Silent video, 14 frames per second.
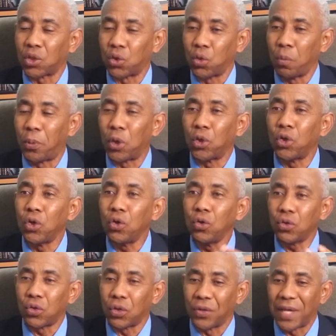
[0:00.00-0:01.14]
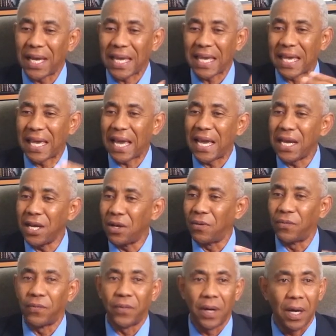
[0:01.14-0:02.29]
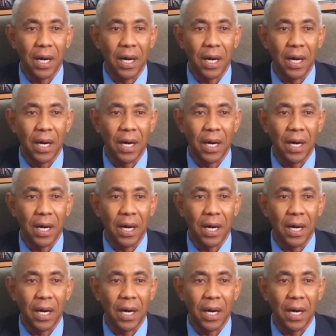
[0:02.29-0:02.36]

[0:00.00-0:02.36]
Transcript: to produce that kind of